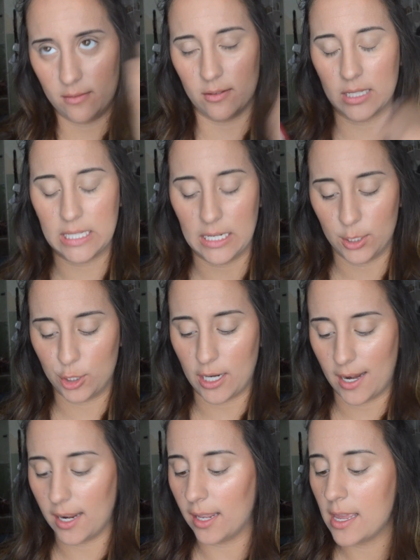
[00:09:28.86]
the sun is
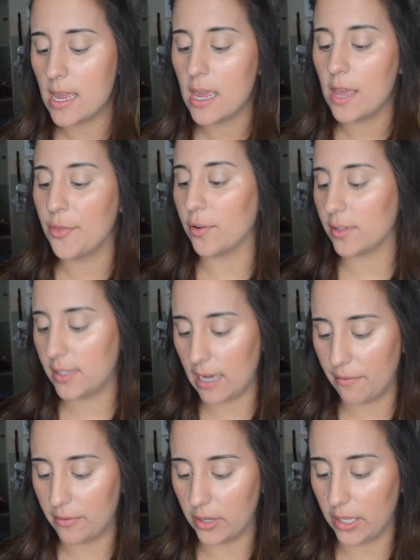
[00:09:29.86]
shining, there's
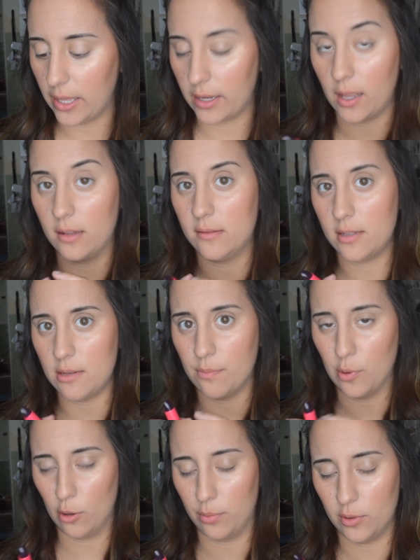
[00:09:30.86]
definitely like a
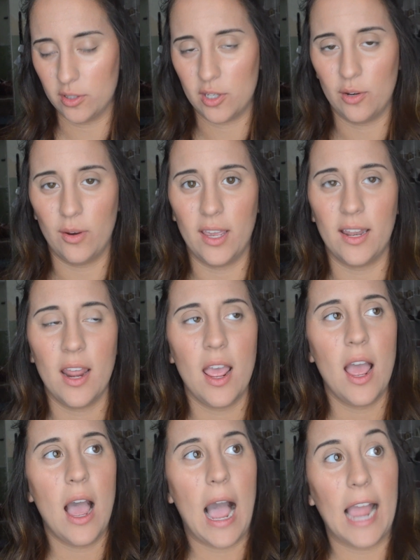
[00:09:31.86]
deep purple to it.
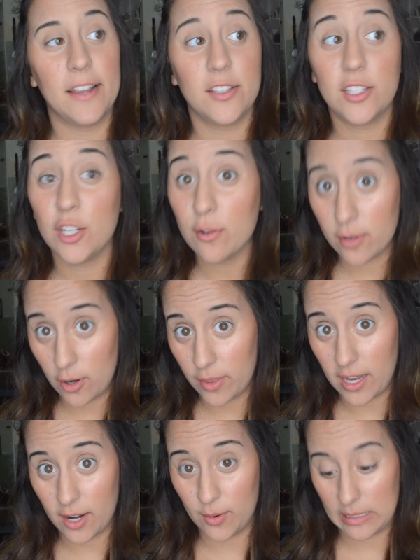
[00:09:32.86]
I do know
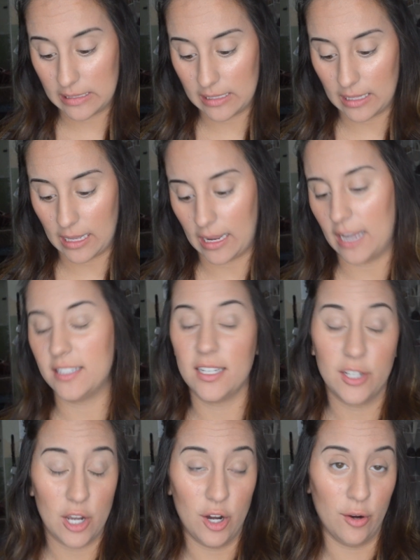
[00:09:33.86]
that I
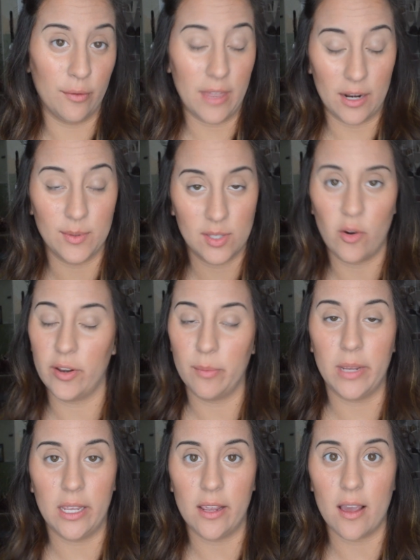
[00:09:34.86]
did know that it was going to
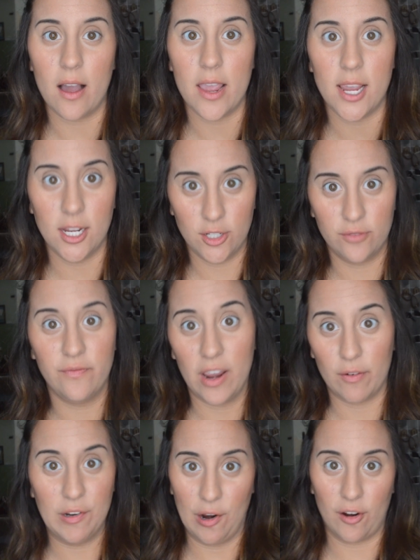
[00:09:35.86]
be a
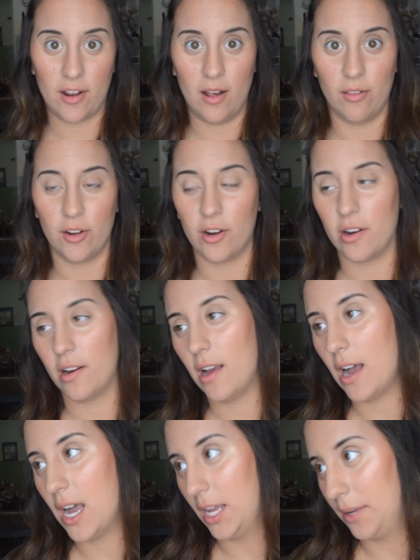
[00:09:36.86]
very dark color.
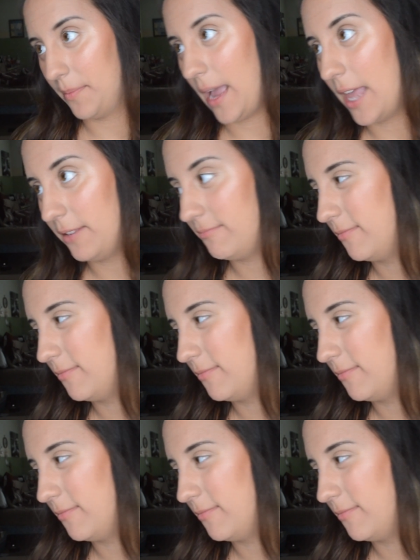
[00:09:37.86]
I